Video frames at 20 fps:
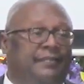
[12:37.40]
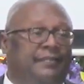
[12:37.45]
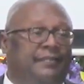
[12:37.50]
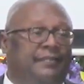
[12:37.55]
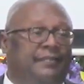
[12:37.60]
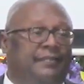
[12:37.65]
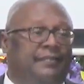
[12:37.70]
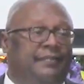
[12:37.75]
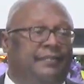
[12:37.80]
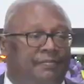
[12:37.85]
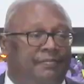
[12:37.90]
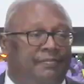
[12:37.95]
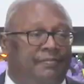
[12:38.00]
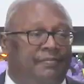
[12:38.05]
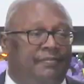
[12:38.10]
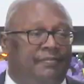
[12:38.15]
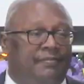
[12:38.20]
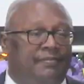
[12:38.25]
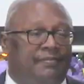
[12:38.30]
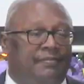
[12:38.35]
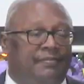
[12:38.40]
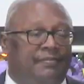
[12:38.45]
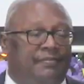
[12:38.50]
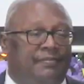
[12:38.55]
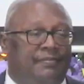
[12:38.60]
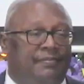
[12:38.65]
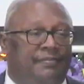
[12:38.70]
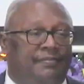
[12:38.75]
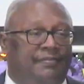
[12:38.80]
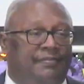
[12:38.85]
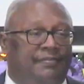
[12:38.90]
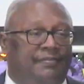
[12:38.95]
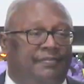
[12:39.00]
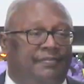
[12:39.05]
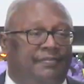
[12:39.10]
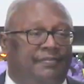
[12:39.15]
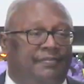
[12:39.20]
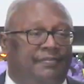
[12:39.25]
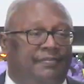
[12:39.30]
(no one is talking)